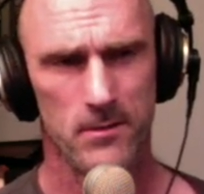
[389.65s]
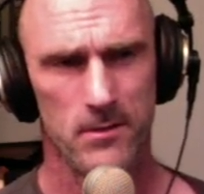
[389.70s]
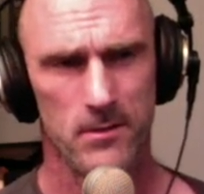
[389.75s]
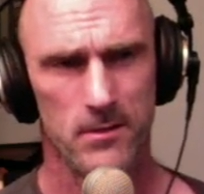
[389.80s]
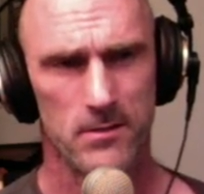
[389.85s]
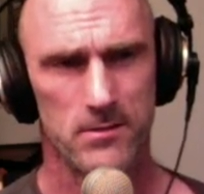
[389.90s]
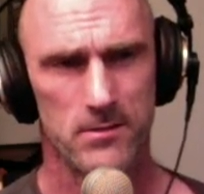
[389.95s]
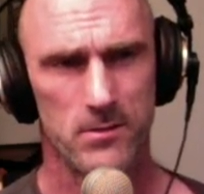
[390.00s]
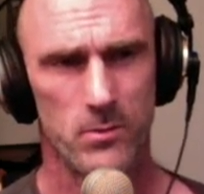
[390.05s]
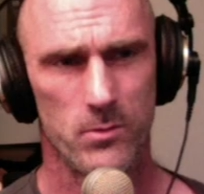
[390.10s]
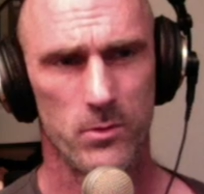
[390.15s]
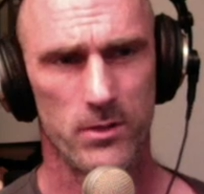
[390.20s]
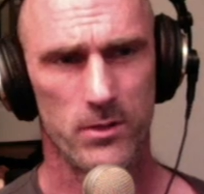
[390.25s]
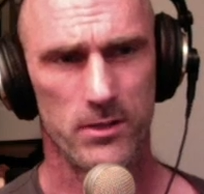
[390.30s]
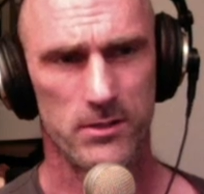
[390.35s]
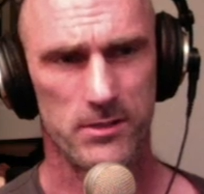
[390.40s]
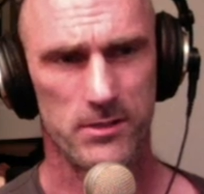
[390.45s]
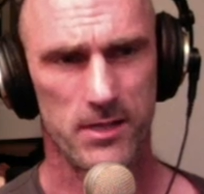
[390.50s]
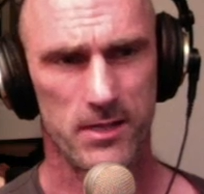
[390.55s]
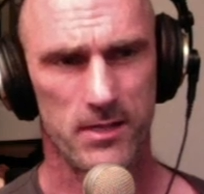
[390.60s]
So we're going to
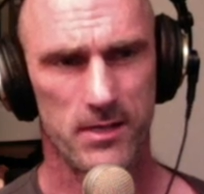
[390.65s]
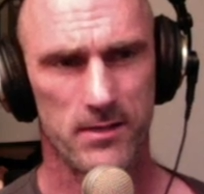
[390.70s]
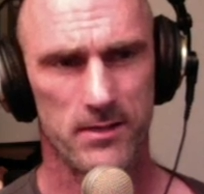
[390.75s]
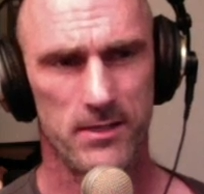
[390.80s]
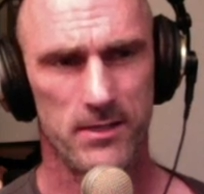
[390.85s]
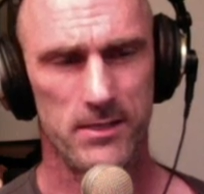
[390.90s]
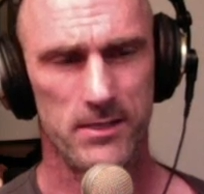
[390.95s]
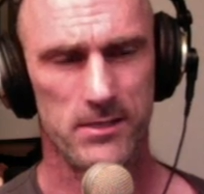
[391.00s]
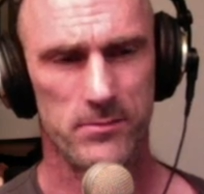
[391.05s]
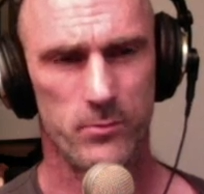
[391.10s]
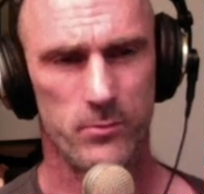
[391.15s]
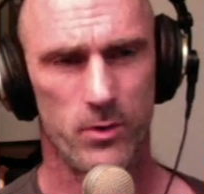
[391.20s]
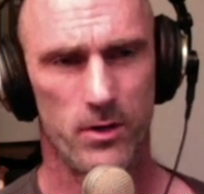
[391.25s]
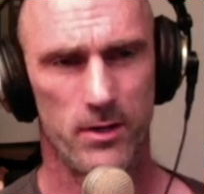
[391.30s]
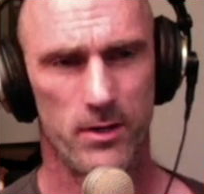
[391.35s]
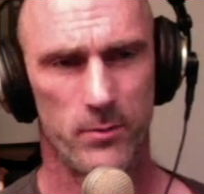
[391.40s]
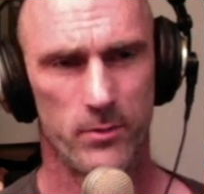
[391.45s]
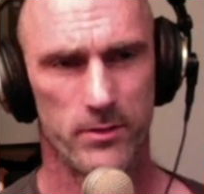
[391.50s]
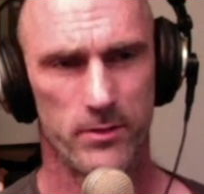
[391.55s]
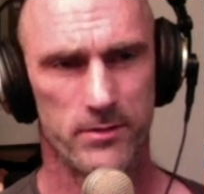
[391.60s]
check each one, and
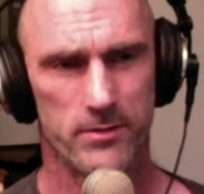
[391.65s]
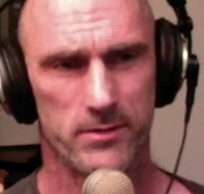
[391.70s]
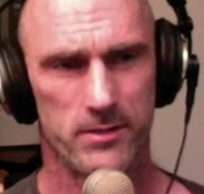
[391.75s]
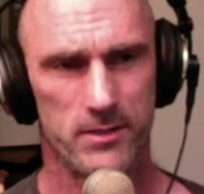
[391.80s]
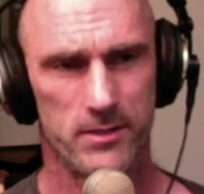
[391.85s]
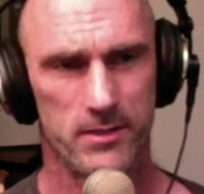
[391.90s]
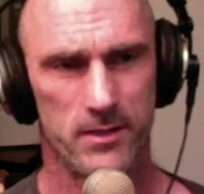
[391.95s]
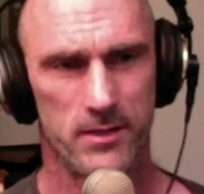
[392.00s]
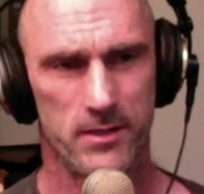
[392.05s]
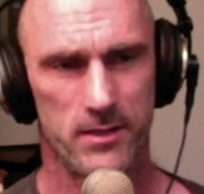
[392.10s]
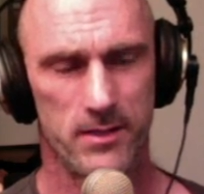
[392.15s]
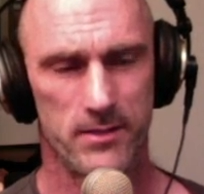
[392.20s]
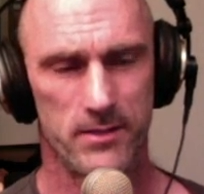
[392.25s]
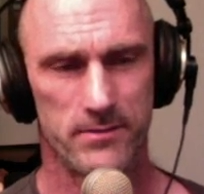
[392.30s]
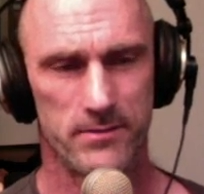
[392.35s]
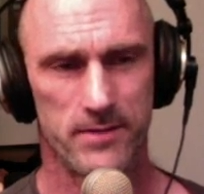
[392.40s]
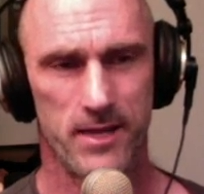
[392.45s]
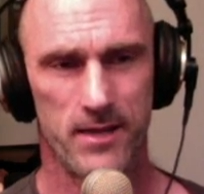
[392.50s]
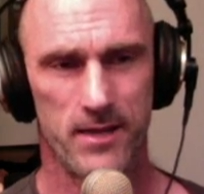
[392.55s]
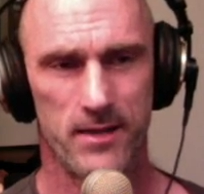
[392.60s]
we're going to see, is
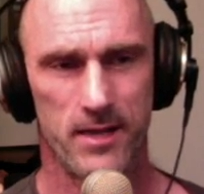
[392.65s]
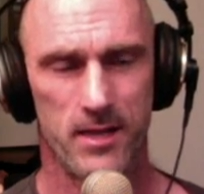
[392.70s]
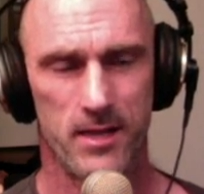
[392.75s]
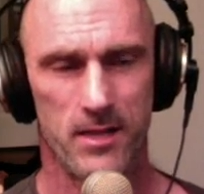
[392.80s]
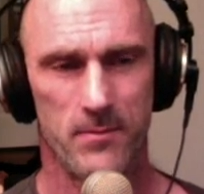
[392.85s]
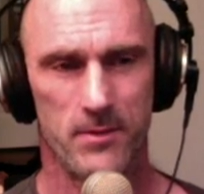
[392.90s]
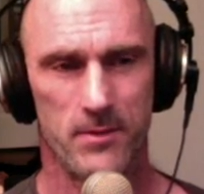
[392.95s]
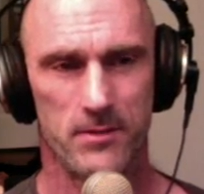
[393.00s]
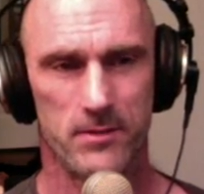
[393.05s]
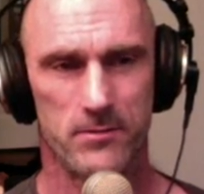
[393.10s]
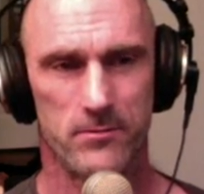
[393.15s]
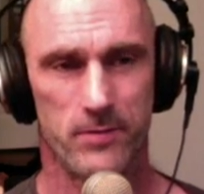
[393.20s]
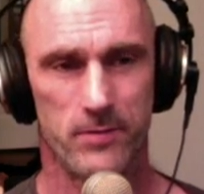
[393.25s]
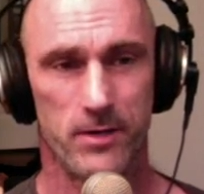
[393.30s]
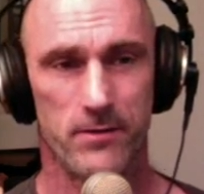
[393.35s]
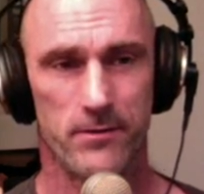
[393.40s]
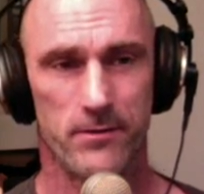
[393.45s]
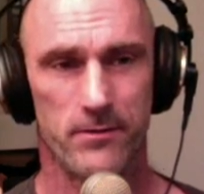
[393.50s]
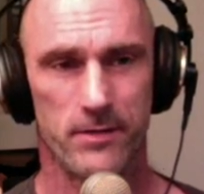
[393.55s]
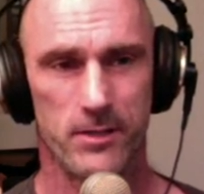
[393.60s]
that element greater
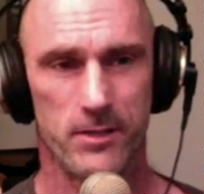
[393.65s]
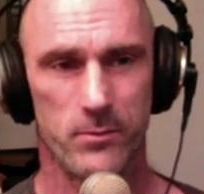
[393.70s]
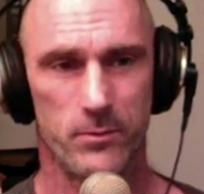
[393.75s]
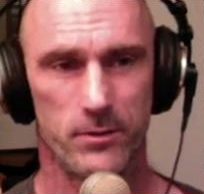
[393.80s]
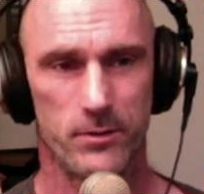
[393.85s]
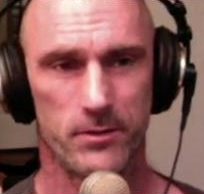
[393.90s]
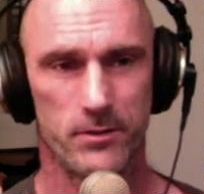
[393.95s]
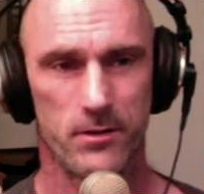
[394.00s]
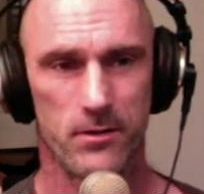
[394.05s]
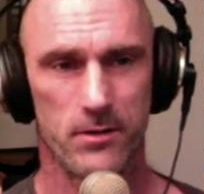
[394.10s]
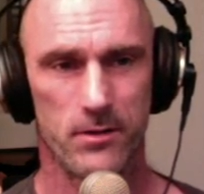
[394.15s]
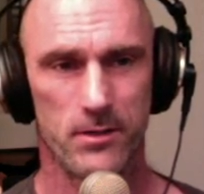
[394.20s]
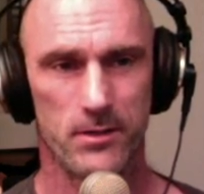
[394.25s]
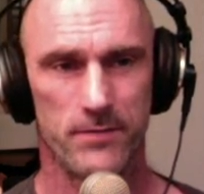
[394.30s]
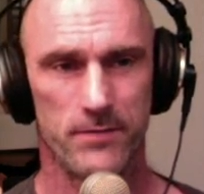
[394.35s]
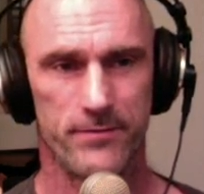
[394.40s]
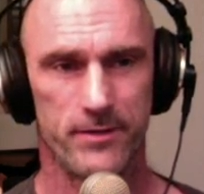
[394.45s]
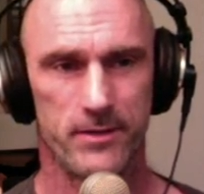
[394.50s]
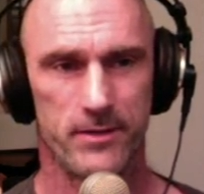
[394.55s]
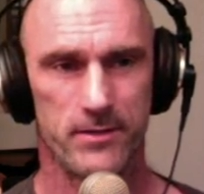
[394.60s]
than or equal to target? If
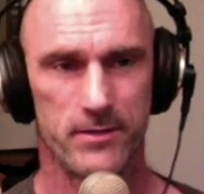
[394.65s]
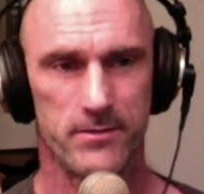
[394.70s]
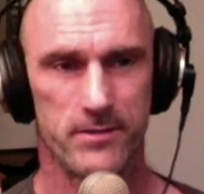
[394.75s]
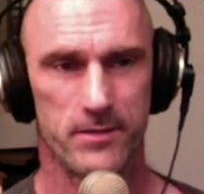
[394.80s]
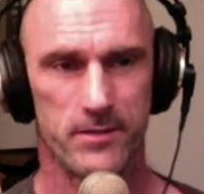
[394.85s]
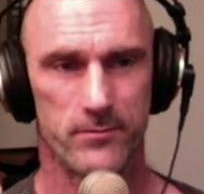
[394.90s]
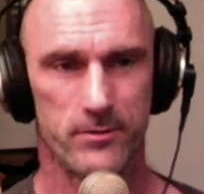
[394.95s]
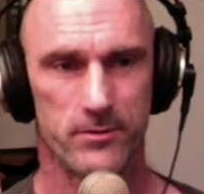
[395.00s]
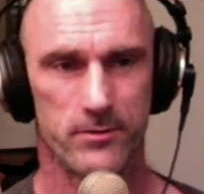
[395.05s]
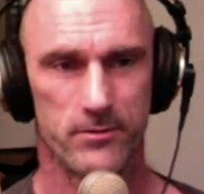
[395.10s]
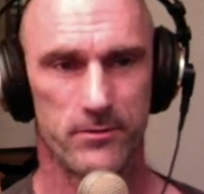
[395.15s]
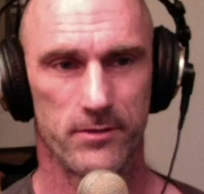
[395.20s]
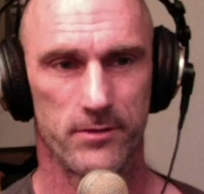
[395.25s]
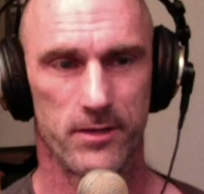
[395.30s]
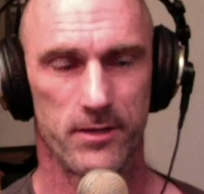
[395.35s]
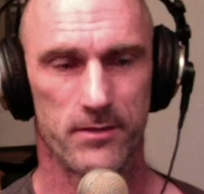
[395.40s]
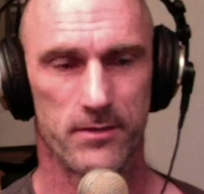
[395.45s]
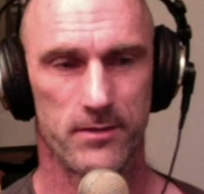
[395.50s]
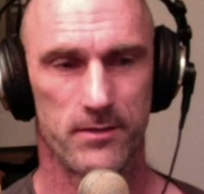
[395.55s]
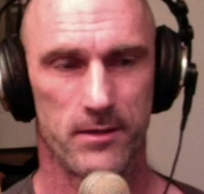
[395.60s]
it is, then return
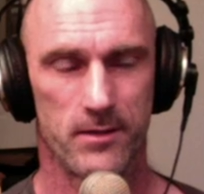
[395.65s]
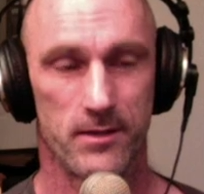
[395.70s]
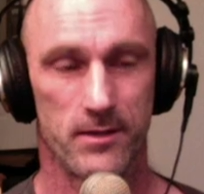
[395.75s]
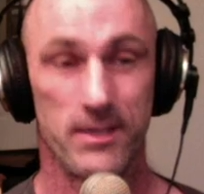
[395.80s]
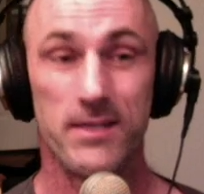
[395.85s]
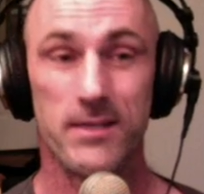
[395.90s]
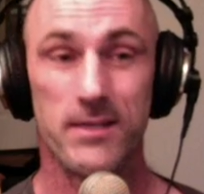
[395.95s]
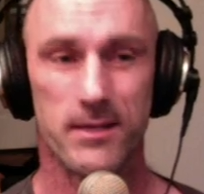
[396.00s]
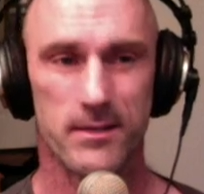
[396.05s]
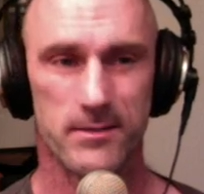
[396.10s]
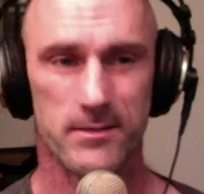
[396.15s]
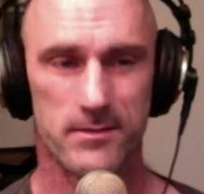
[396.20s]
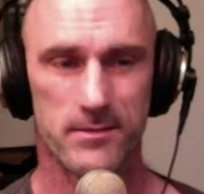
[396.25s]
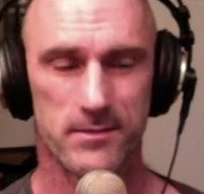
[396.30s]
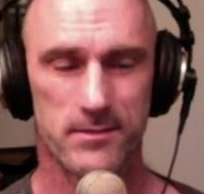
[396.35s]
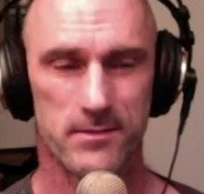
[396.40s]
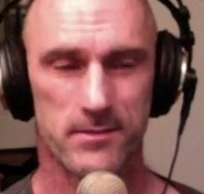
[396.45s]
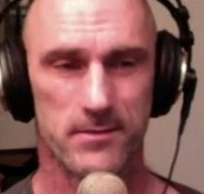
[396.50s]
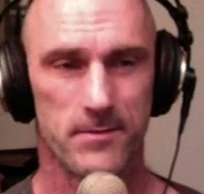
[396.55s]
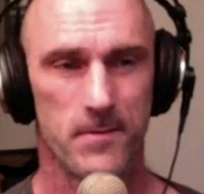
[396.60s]
that index
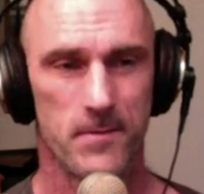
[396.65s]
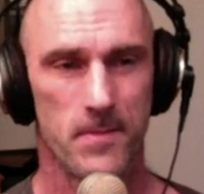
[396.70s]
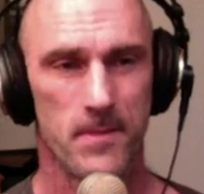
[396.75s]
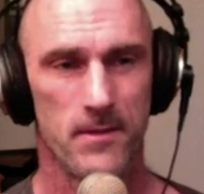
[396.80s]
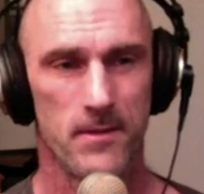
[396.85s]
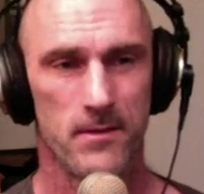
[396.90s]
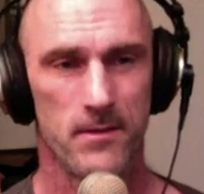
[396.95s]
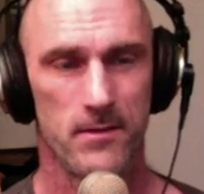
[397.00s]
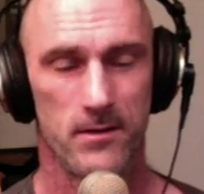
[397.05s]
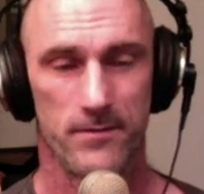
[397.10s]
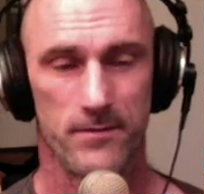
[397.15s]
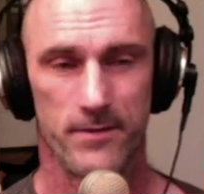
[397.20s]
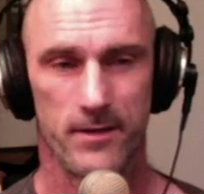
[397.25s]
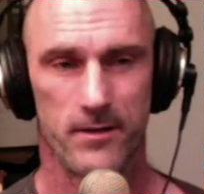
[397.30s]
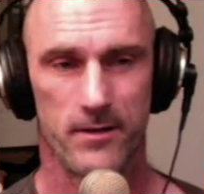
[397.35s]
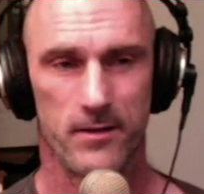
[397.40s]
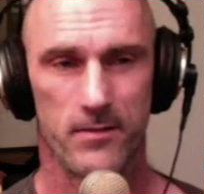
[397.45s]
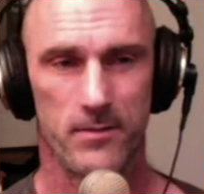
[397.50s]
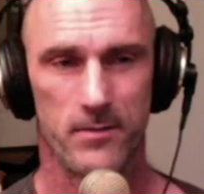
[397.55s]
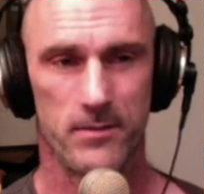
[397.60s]
of that
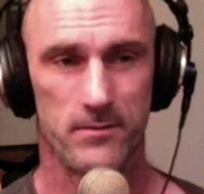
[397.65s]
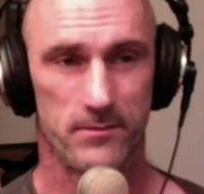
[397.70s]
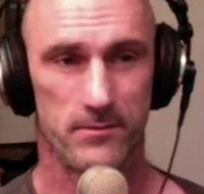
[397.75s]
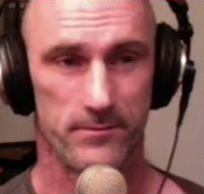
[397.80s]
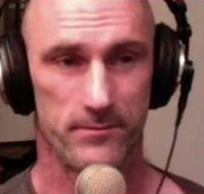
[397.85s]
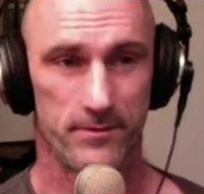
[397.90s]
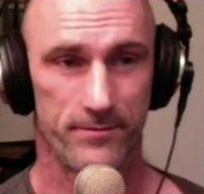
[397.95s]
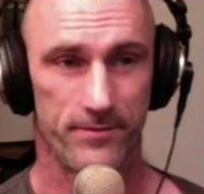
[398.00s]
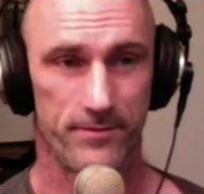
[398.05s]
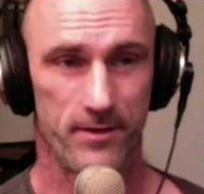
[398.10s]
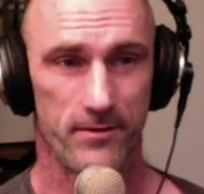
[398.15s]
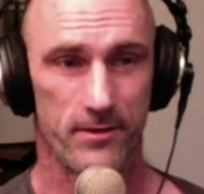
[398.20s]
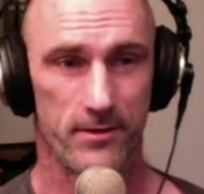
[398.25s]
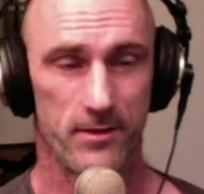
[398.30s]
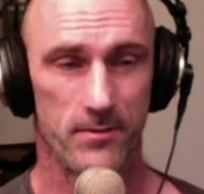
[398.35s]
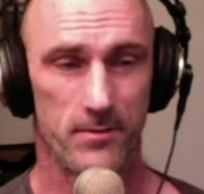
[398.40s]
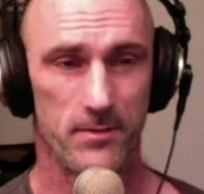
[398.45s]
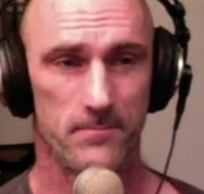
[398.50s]
element, of the found element.